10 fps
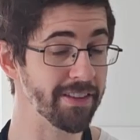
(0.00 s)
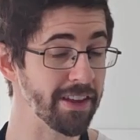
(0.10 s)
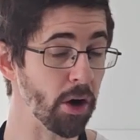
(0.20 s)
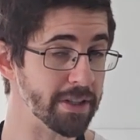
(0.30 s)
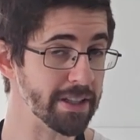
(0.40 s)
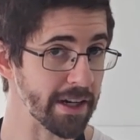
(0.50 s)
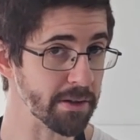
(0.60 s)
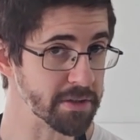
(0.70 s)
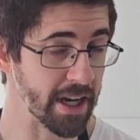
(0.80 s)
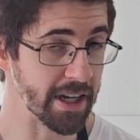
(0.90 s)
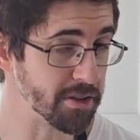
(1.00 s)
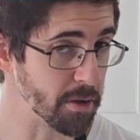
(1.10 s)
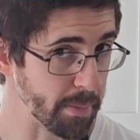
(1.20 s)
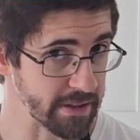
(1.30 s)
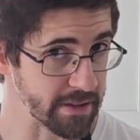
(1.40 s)
The only downside and the
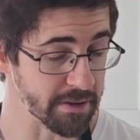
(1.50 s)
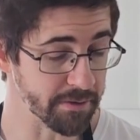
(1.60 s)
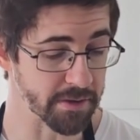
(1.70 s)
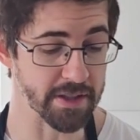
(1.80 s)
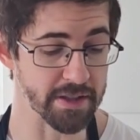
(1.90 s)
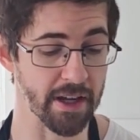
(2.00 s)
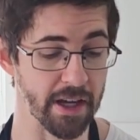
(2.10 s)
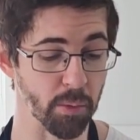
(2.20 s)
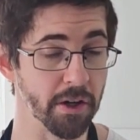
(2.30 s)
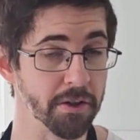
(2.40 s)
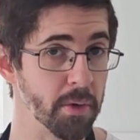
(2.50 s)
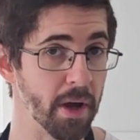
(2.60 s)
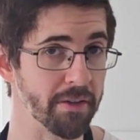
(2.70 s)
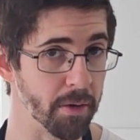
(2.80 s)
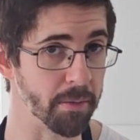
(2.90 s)
biggest difference is that we also
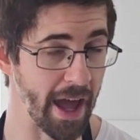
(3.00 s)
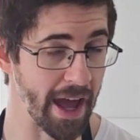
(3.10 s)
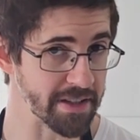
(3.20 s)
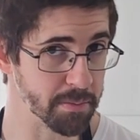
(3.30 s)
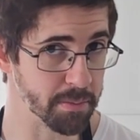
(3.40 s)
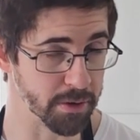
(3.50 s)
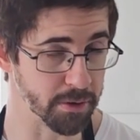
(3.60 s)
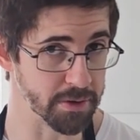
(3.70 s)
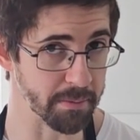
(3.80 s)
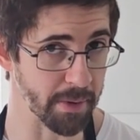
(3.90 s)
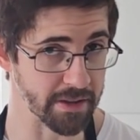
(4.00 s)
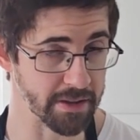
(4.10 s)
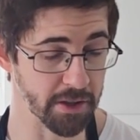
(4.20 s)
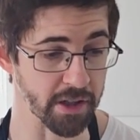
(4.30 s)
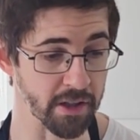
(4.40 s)
have our acid-producing
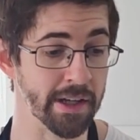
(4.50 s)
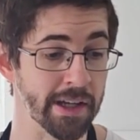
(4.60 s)
bacteria.